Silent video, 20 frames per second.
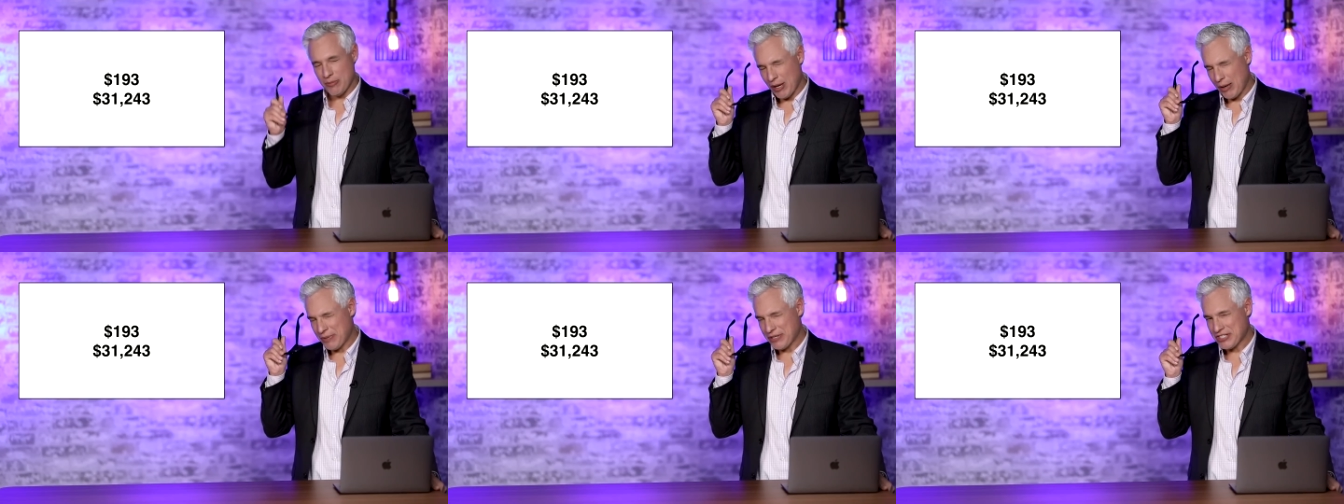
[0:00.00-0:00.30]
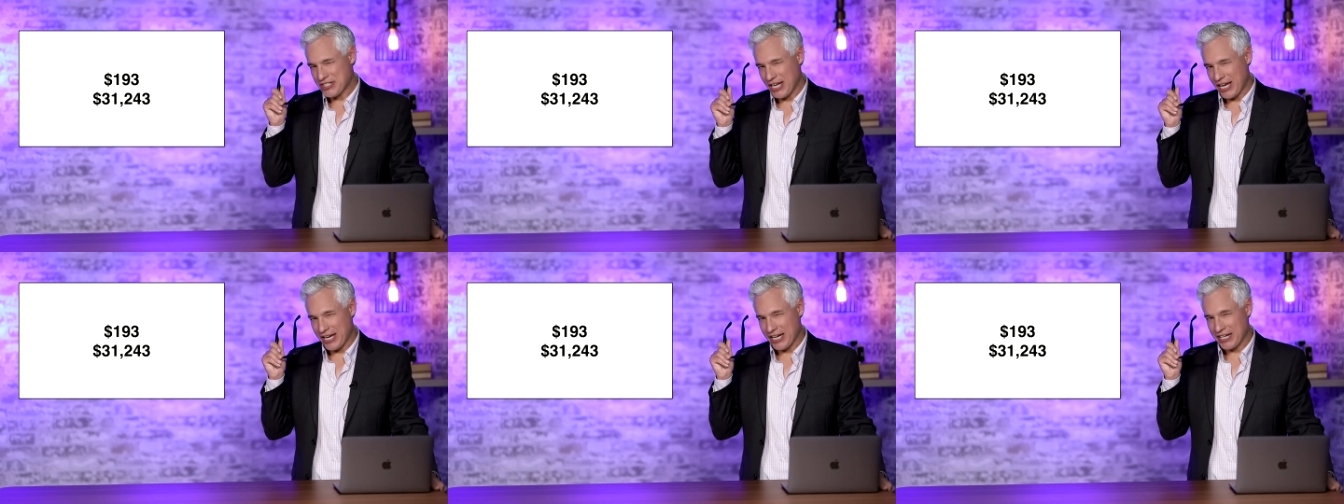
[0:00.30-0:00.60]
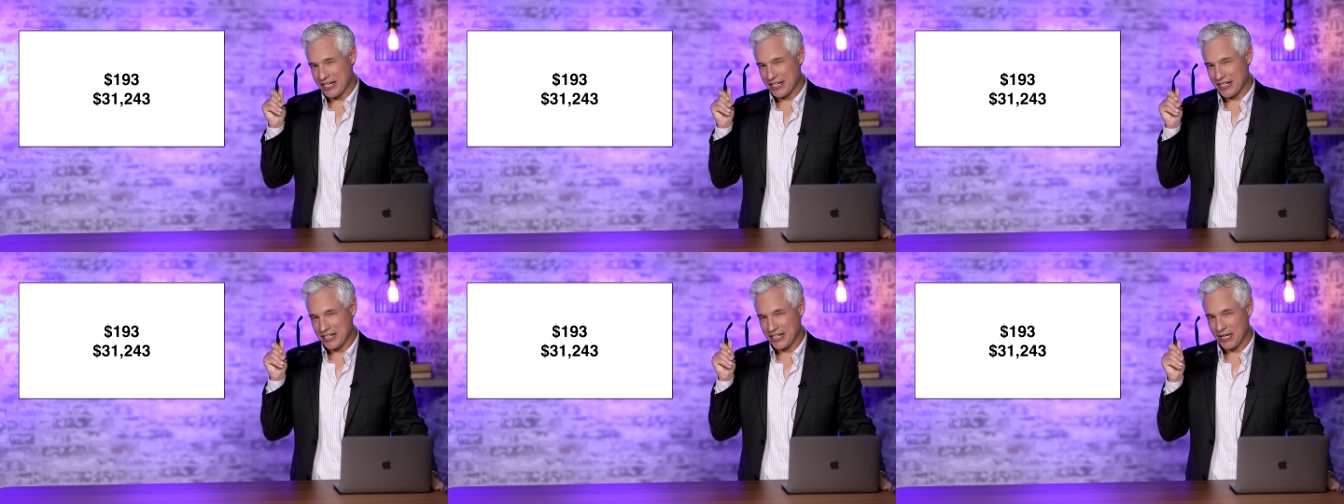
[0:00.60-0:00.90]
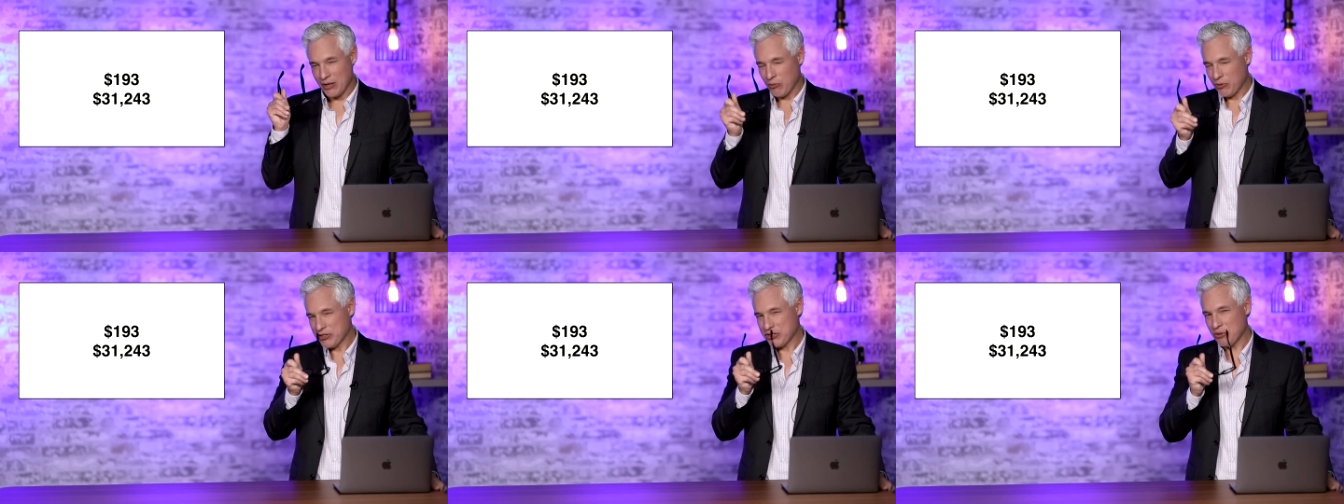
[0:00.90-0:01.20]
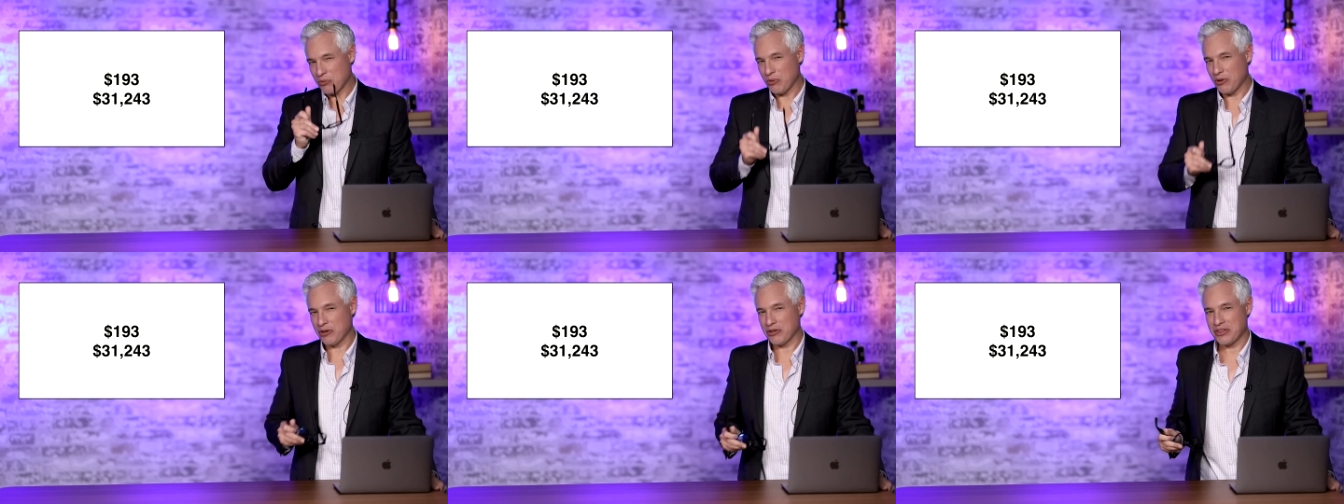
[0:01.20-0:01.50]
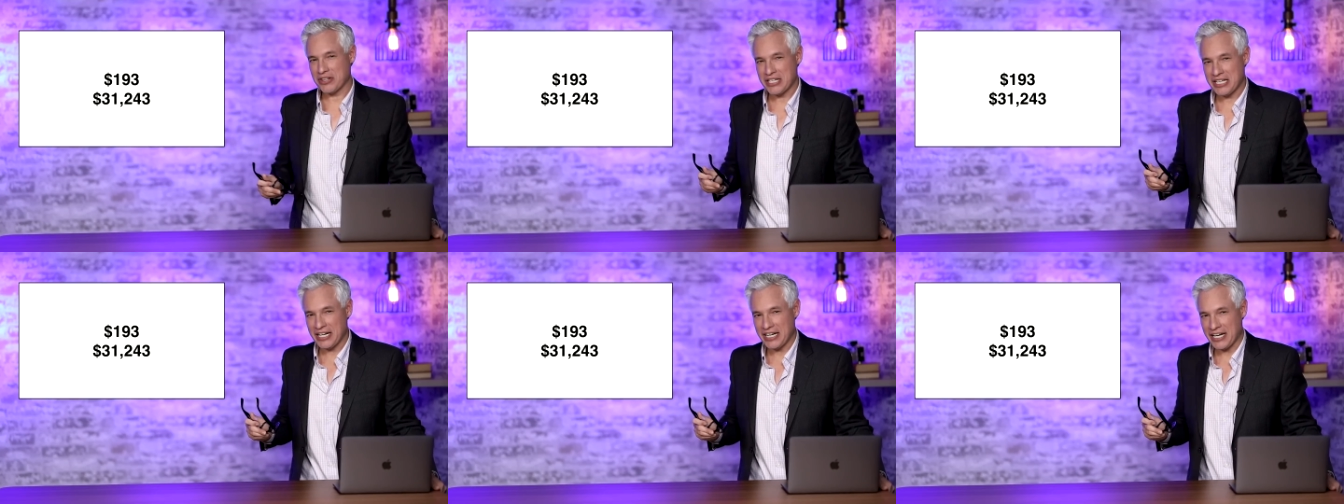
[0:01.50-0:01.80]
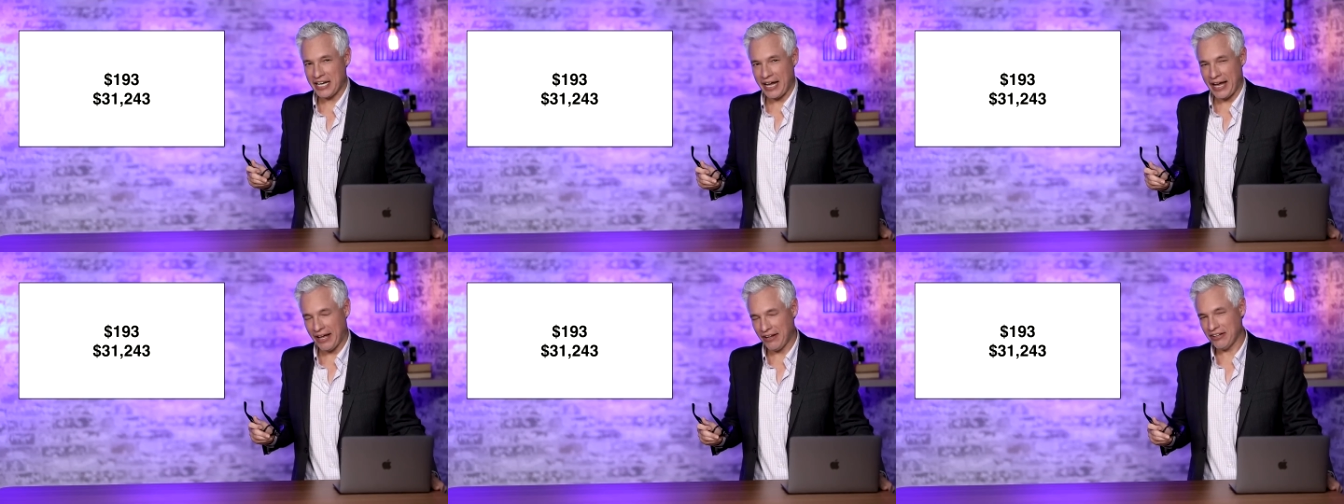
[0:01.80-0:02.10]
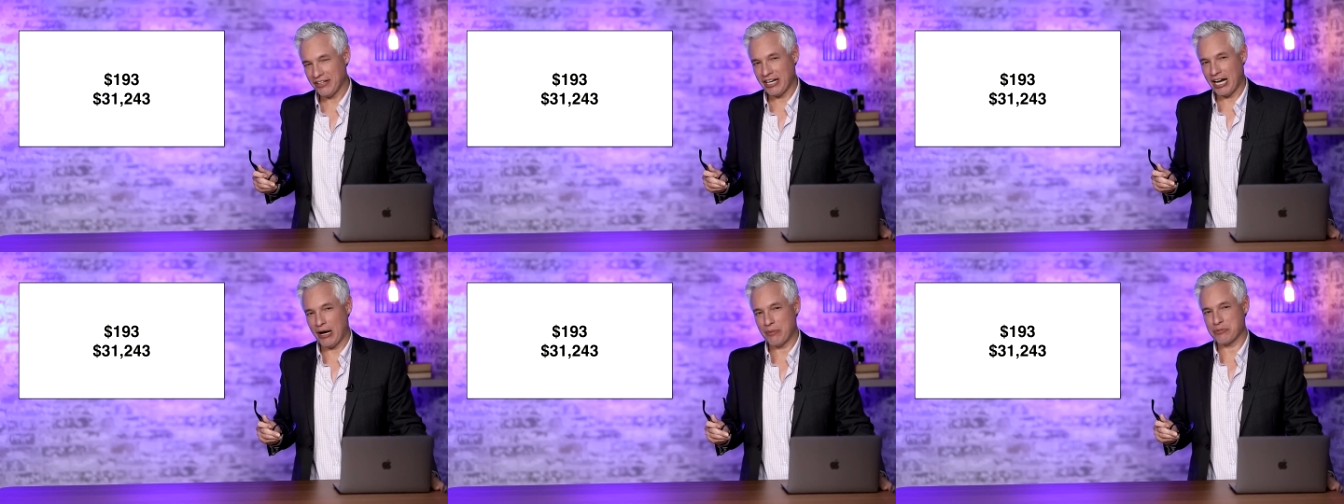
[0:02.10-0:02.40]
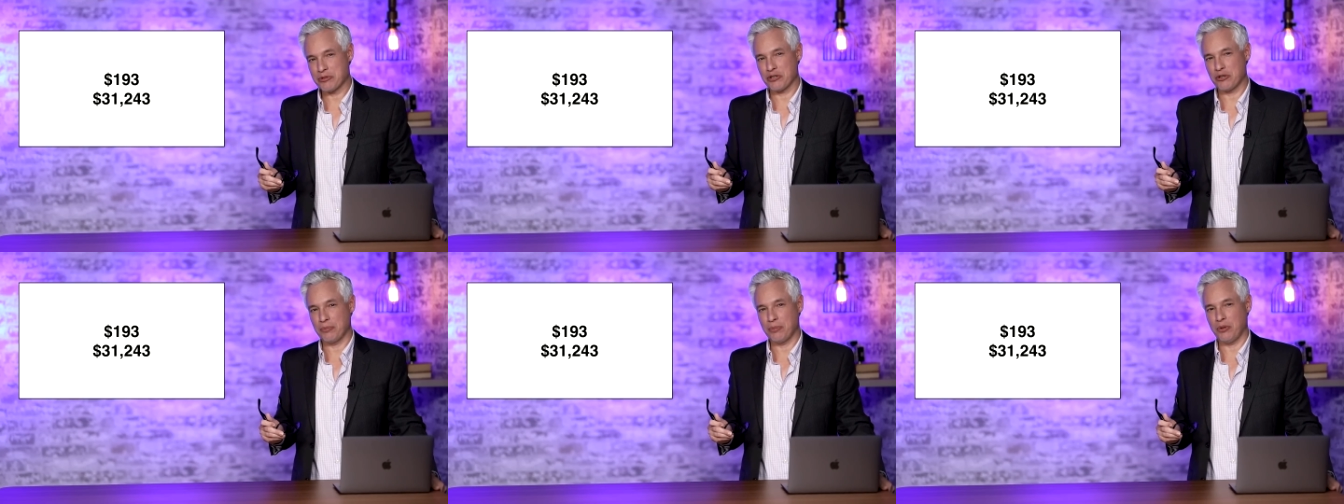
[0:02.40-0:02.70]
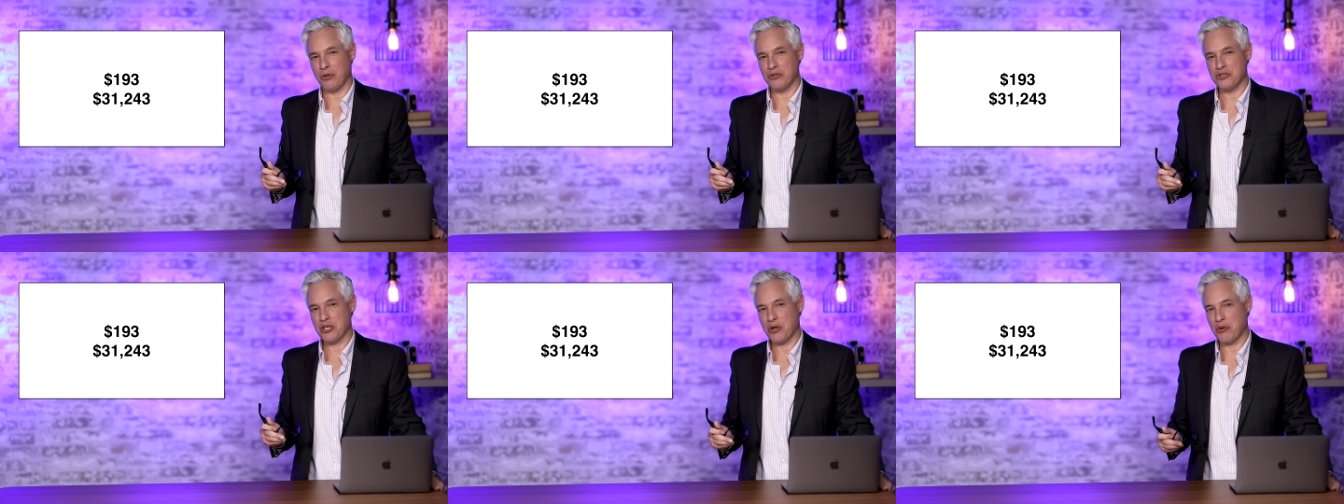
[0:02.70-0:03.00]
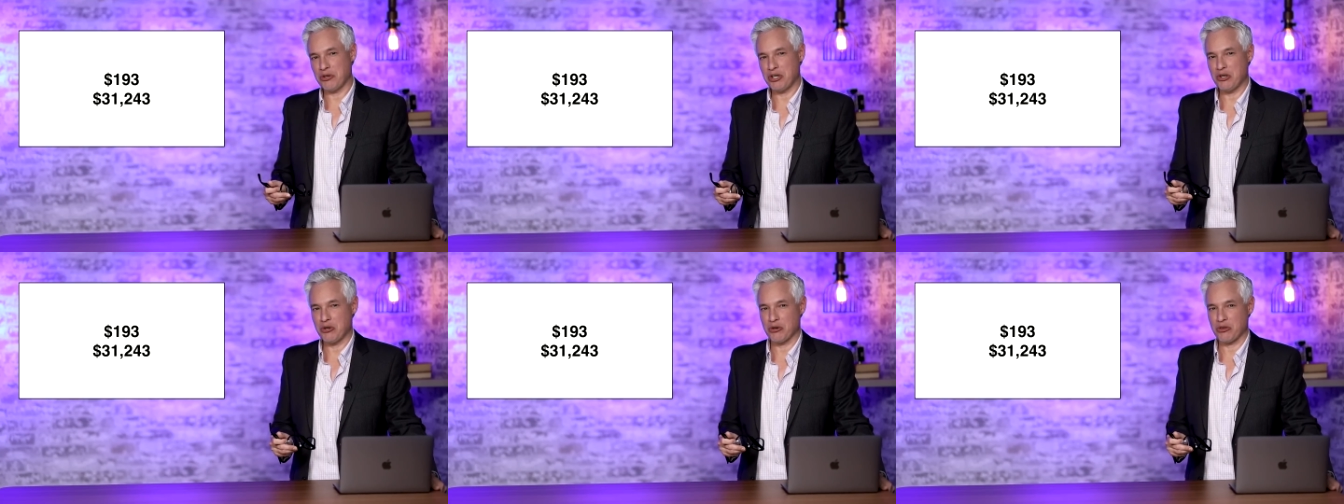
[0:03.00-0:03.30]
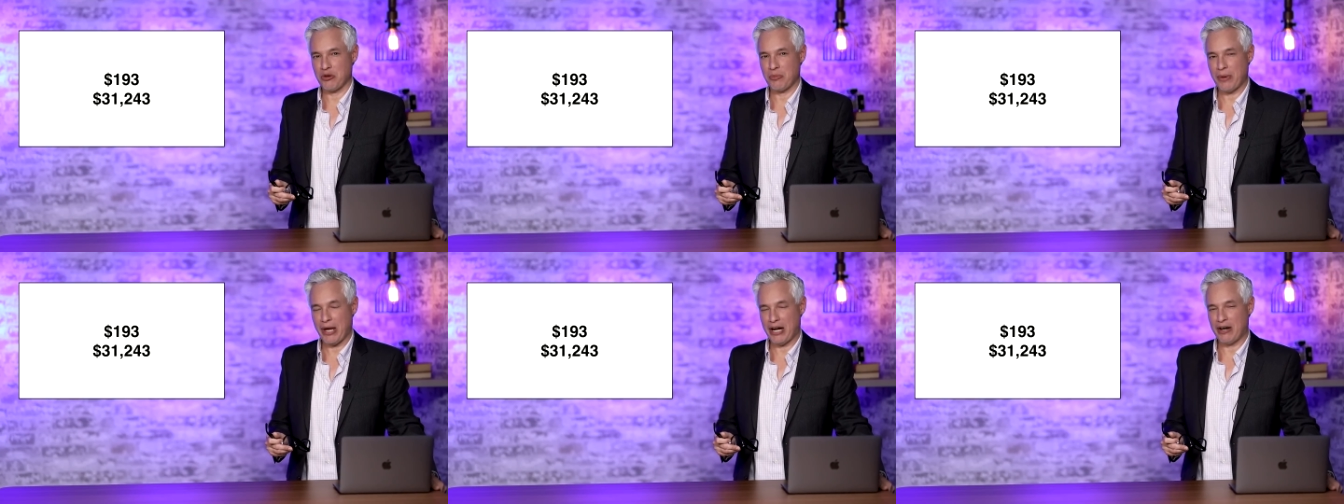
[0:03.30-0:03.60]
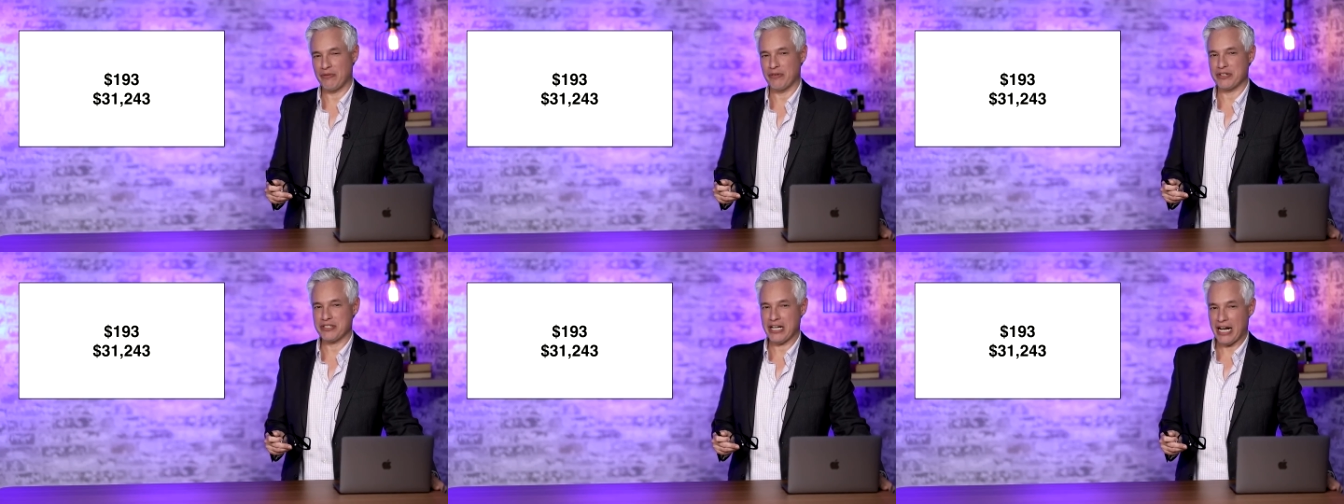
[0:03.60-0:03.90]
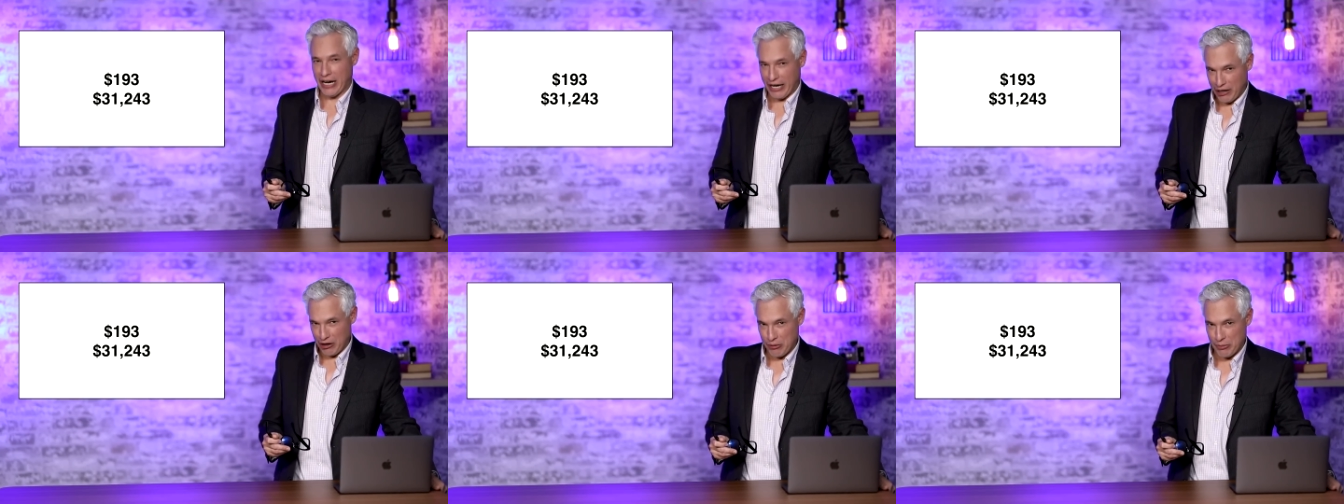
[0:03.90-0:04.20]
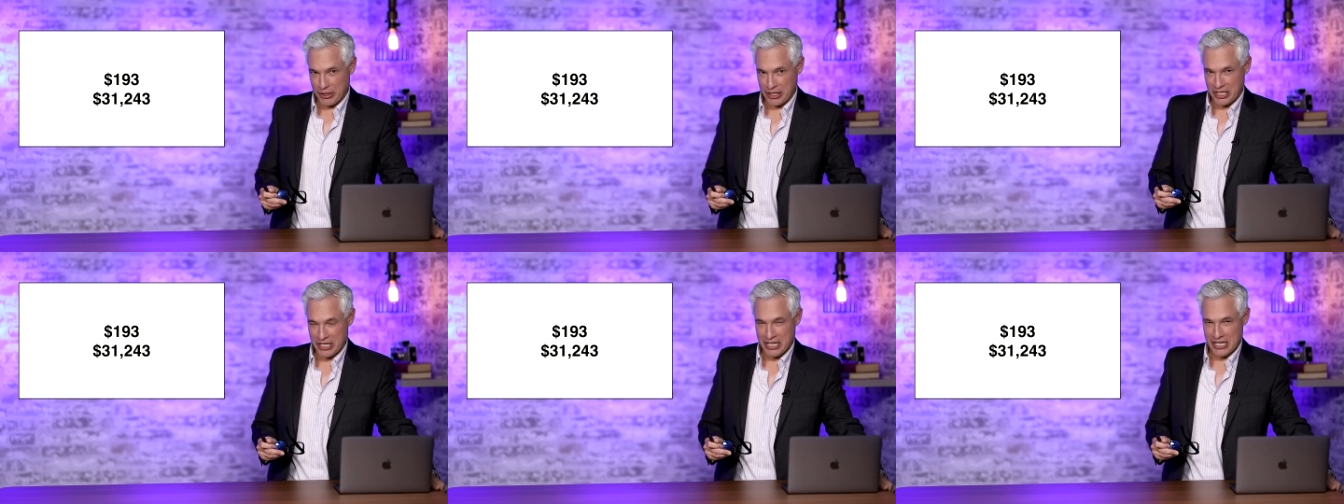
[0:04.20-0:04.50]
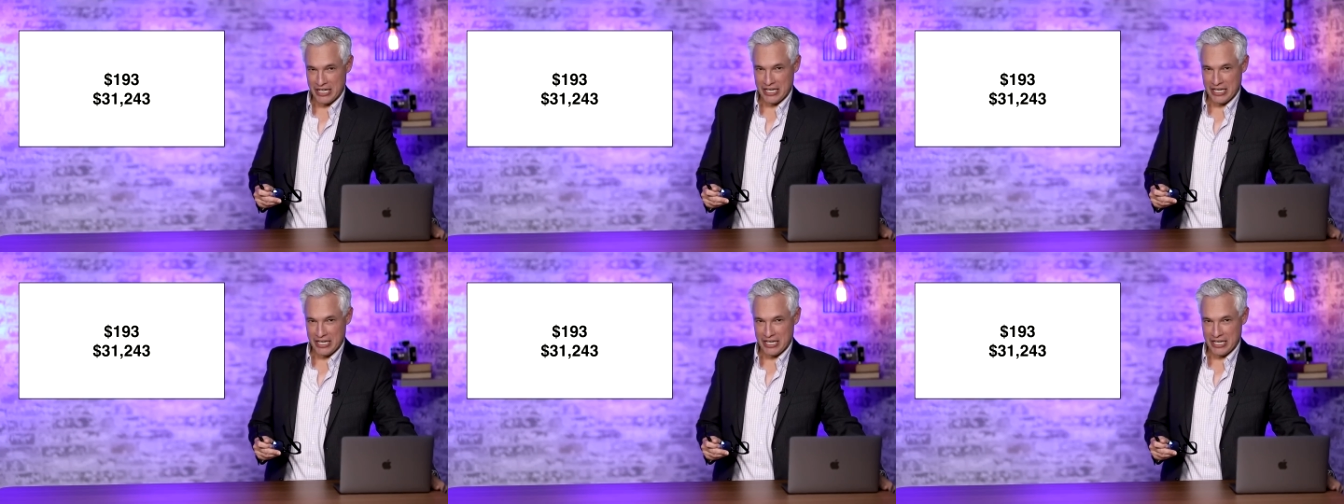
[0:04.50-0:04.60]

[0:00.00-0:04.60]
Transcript: might be saying it wasn't worth getting a helicopter to pull Tony Northrup out of retirement